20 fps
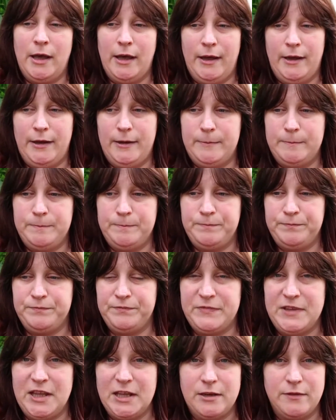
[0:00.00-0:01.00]
the
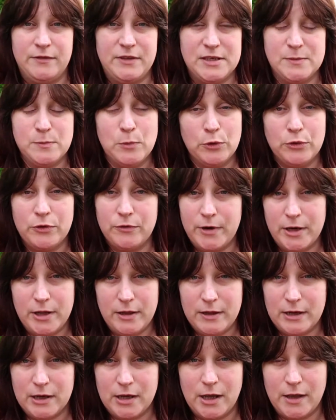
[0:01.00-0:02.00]
end of this month or
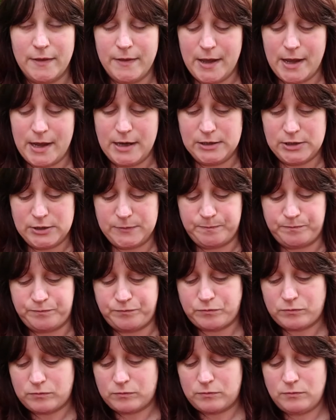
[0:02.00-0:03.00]
anything like that.
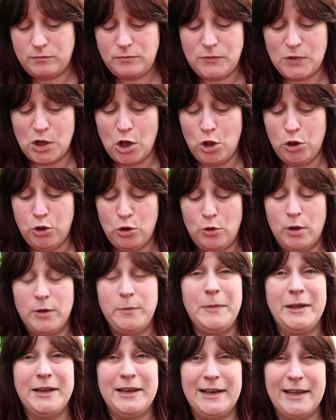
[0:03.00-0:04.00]
Although
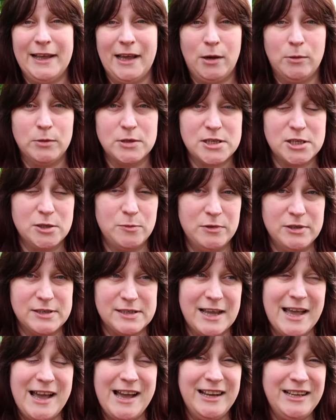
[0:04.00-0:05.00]
admittedly our summer
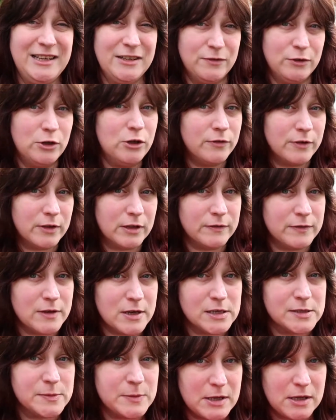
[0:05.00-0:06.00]
is kind of over the
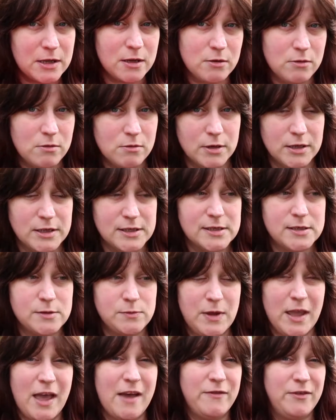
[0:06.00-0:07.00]
first week in
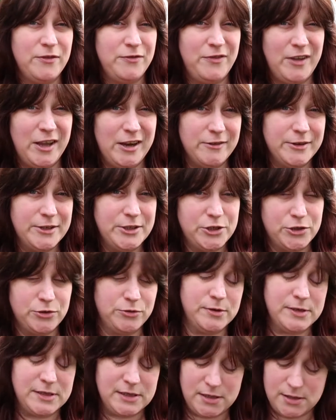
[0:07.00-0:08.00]
August. We have a very
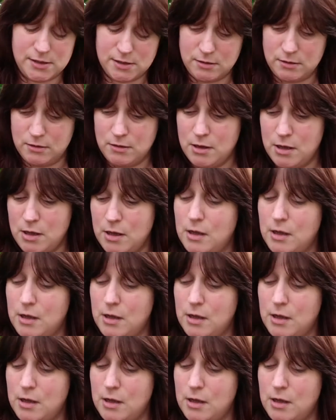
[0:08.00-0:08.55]
short season.